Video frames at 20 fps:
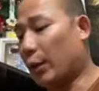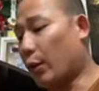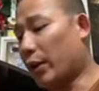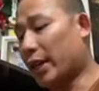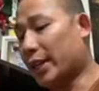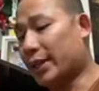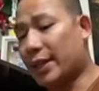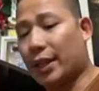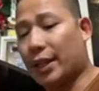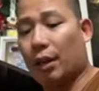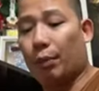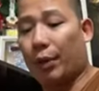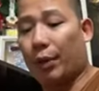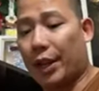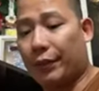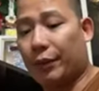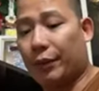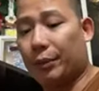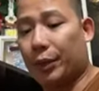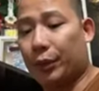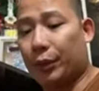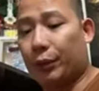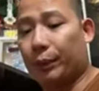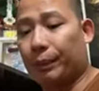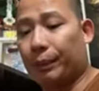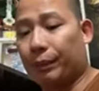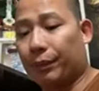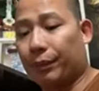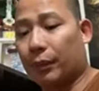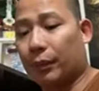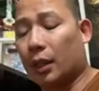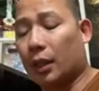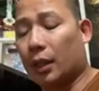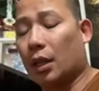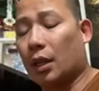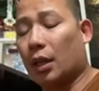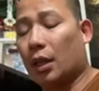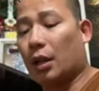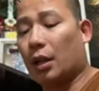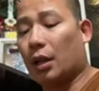want to take a break from you.
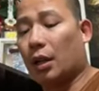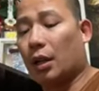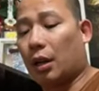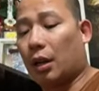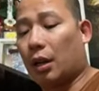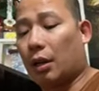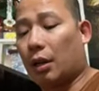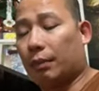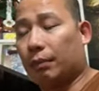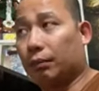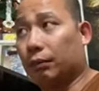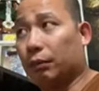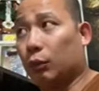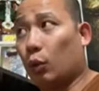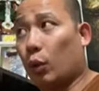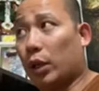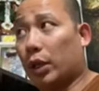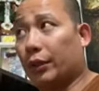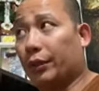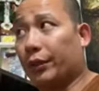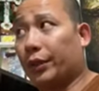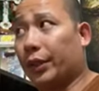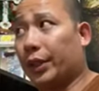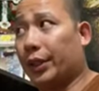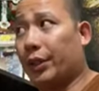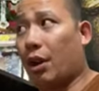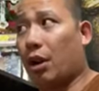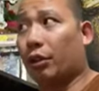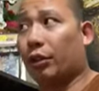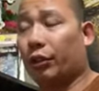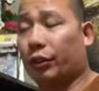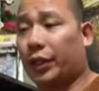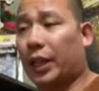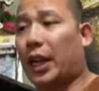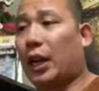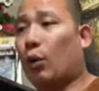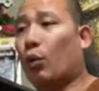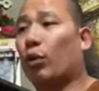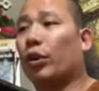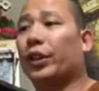One of the doctors
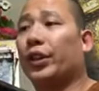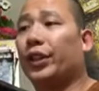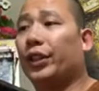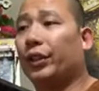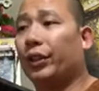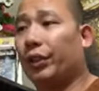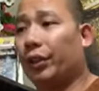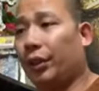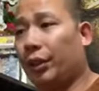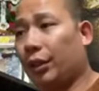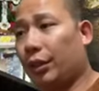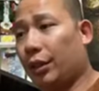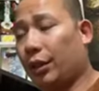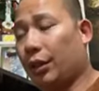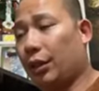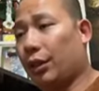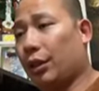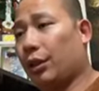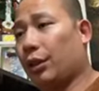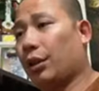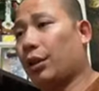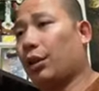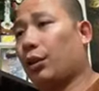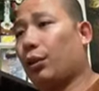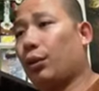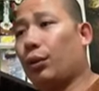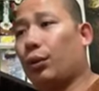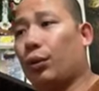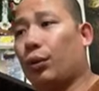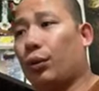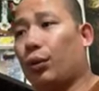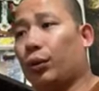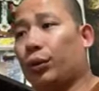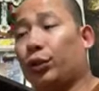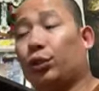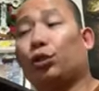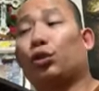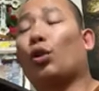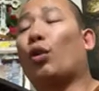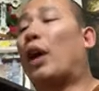that I work here, who
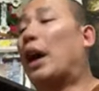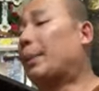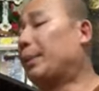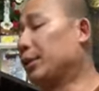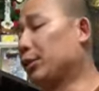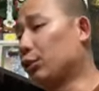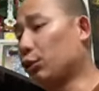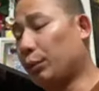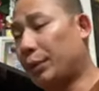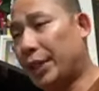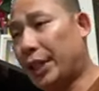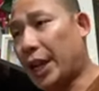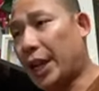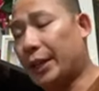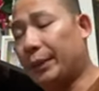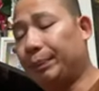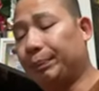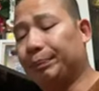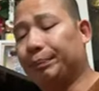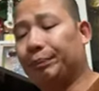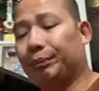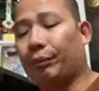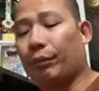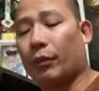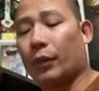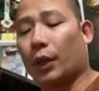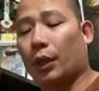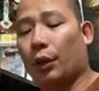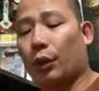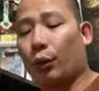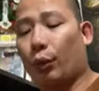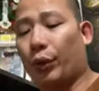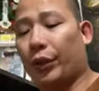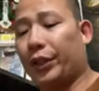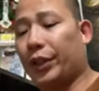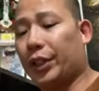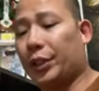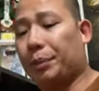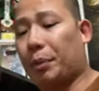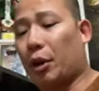so happens to be gay, with
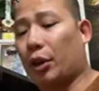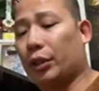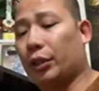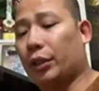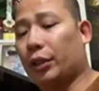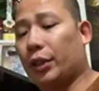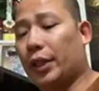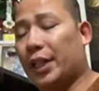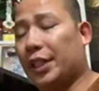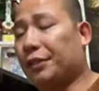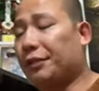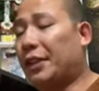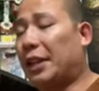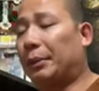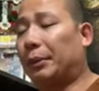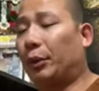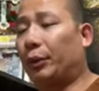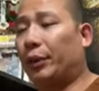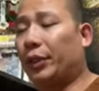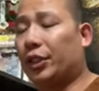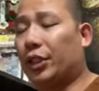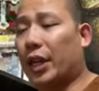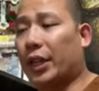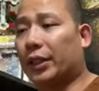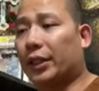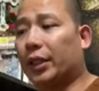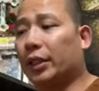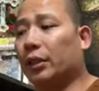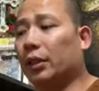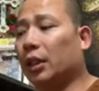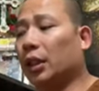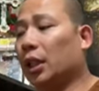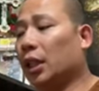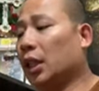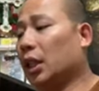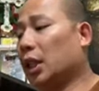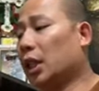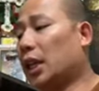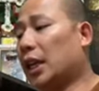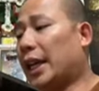his partner, his family rejected,
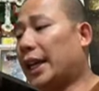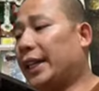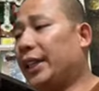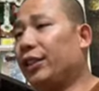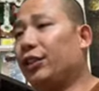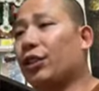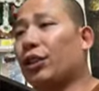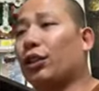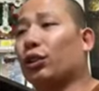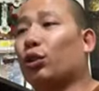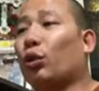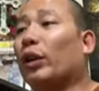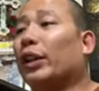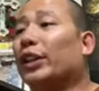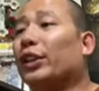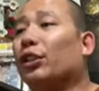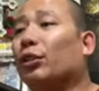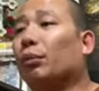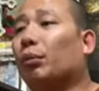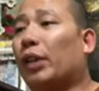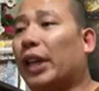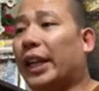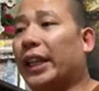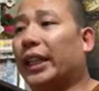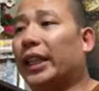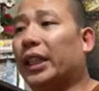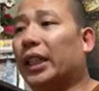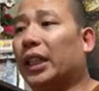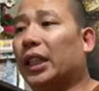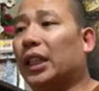and he took a 20-year break.